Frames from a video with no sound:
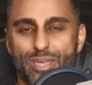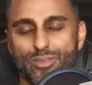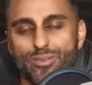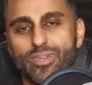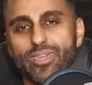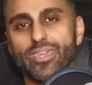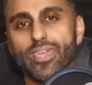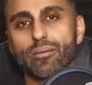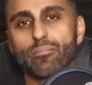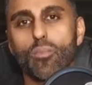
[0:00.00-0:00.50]

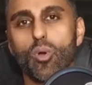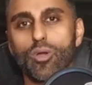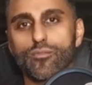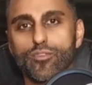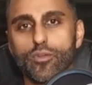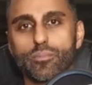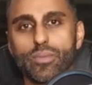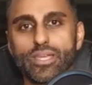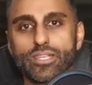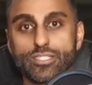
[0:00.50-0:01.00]
You can get more
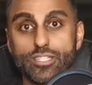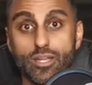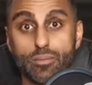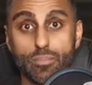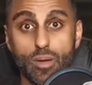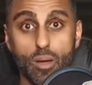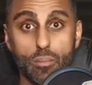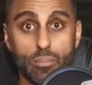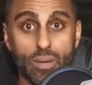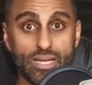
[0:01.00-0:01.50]
information
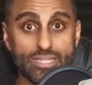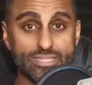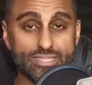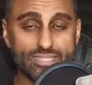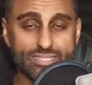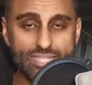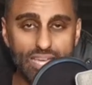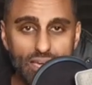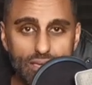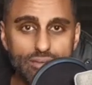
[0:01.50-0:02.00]
about
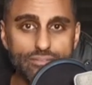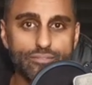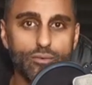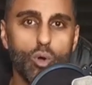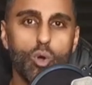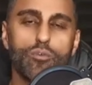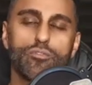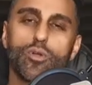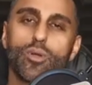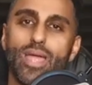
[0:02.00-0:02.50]
myself
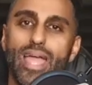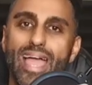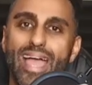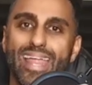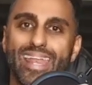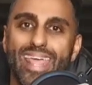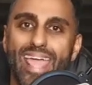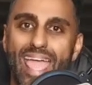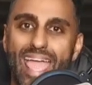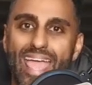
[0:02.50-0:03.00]
over at